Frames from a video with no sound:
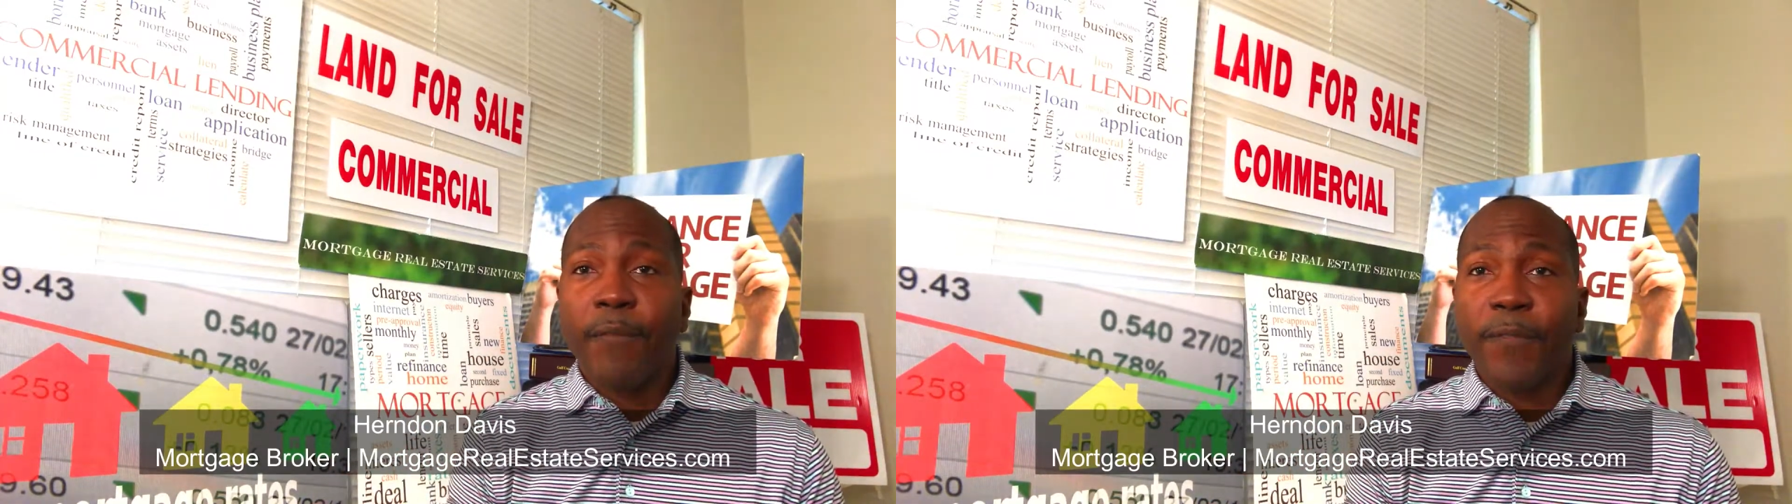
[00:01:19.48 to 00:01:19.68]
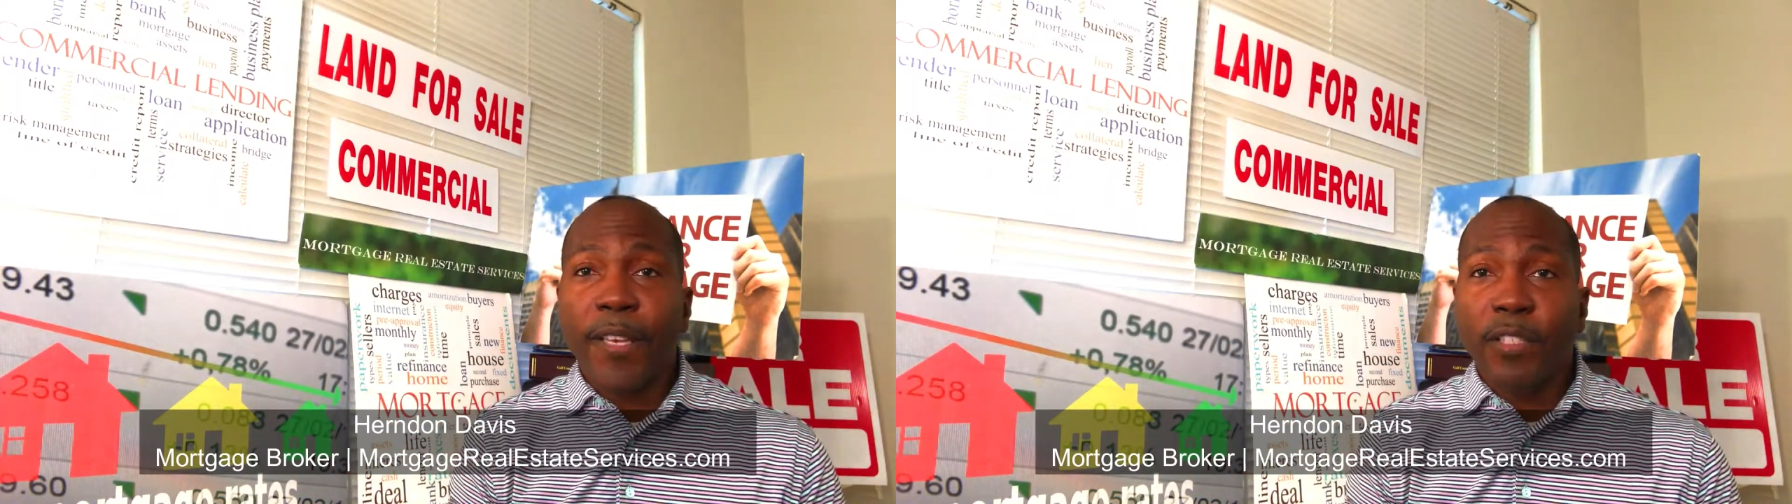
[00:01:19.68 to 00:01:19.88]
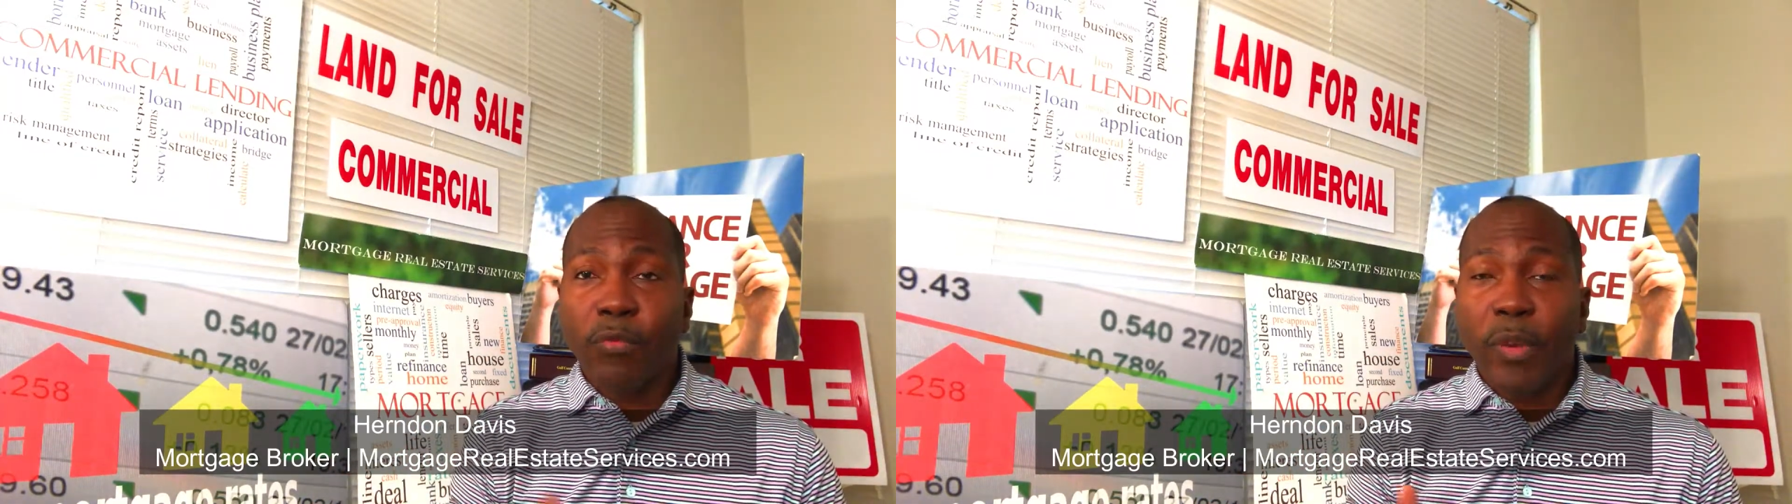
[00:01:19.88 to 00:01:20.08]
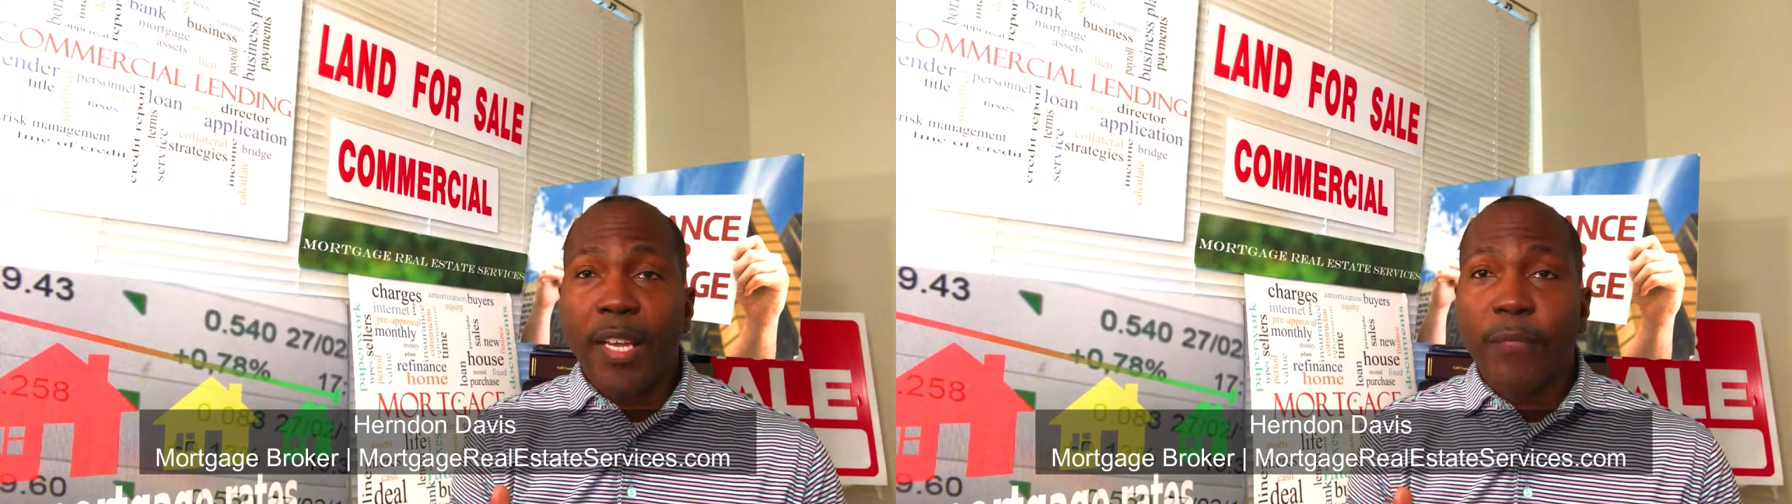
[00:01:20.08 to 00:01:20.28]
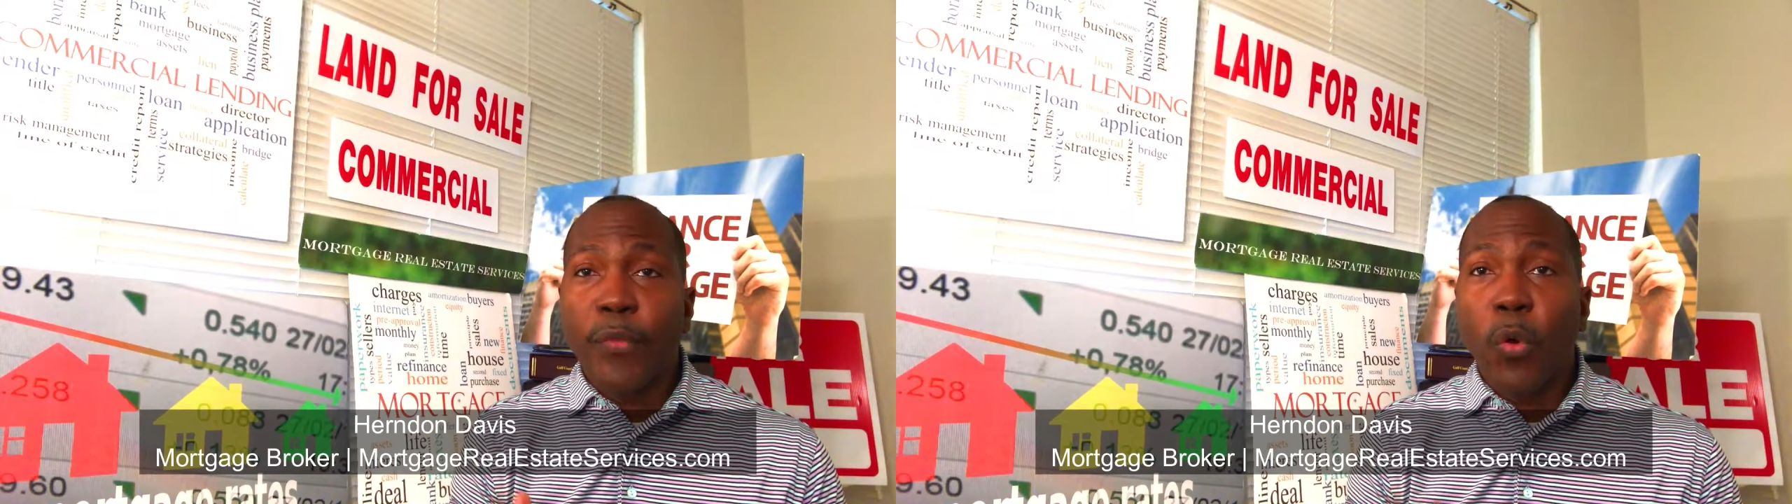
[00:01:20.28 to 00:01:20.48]
fixed
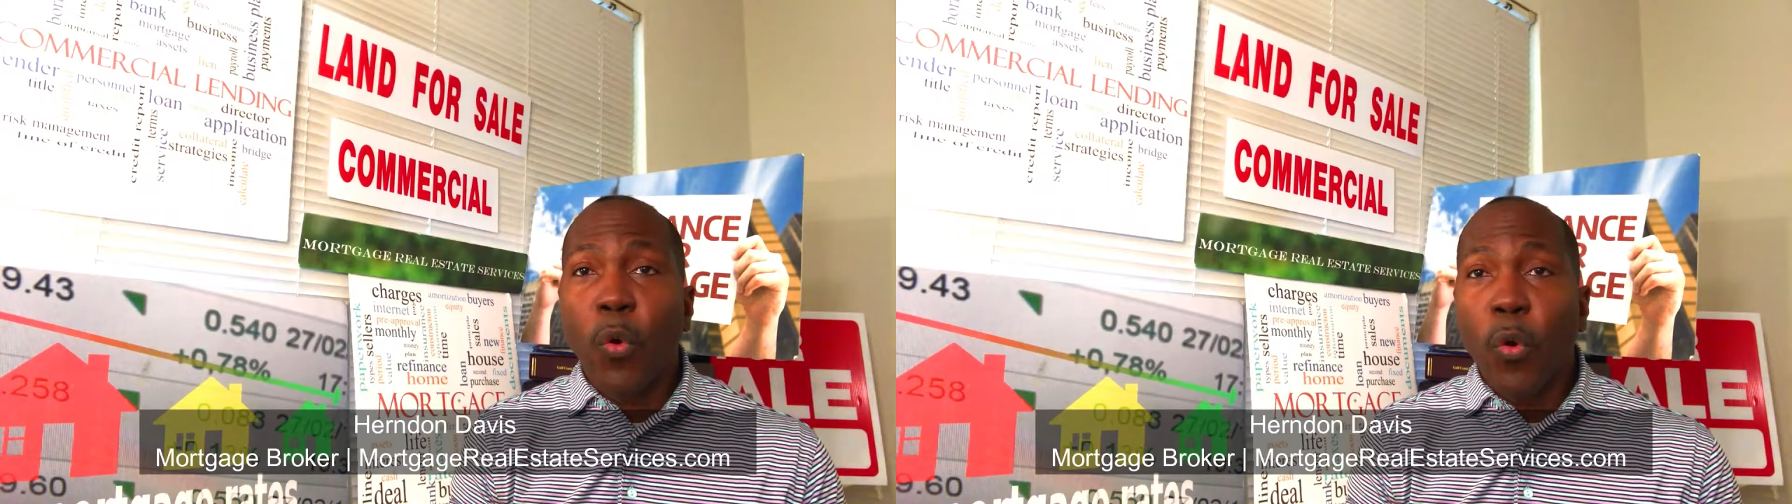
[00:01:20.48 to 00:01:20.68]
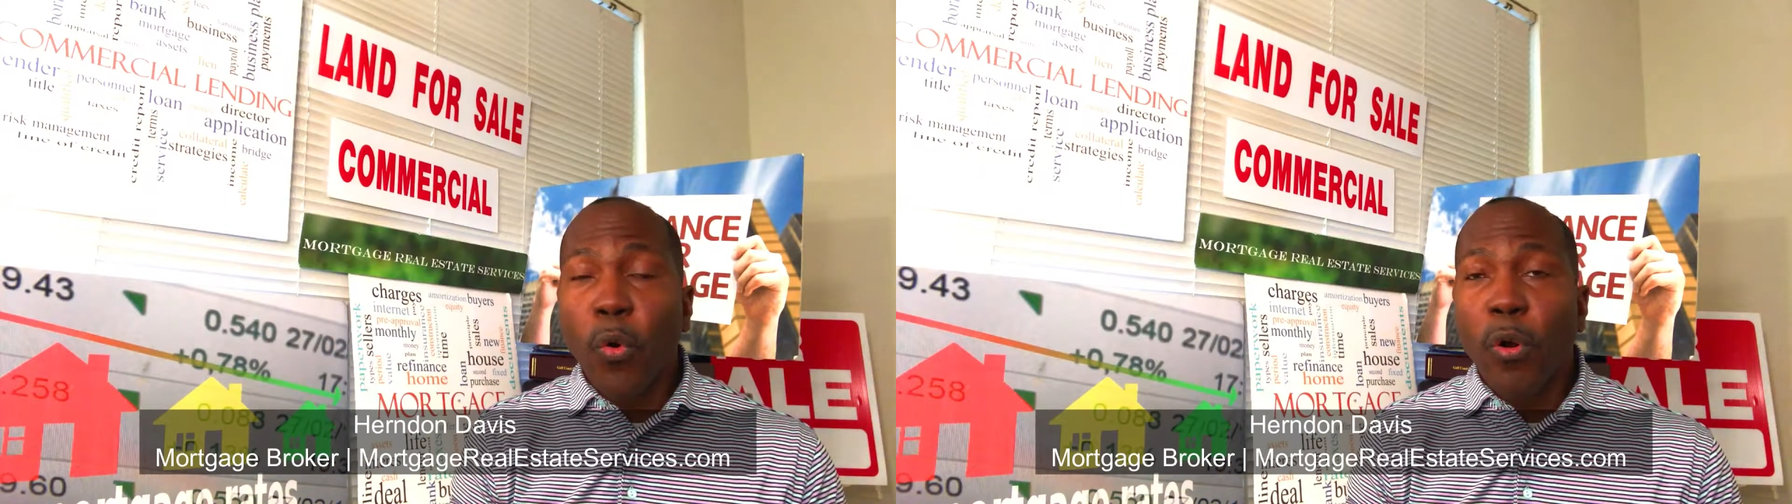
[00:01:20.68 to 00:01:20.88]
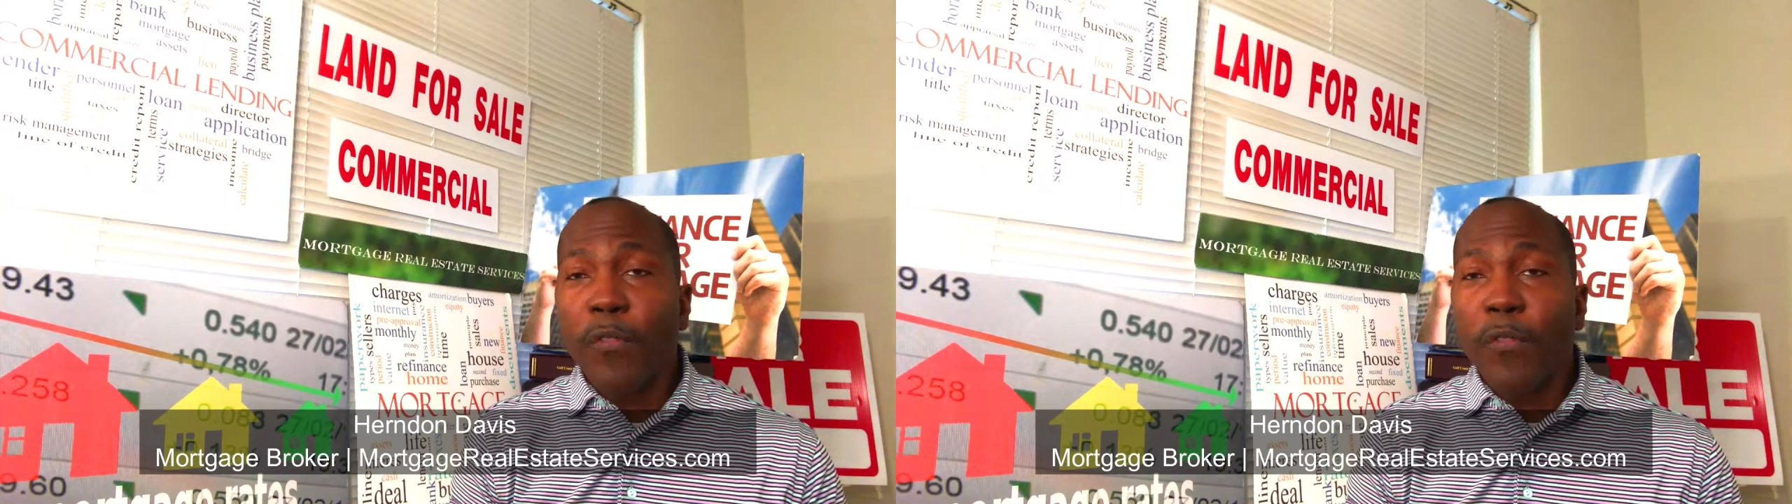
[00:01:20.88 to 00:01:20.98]
rate. Or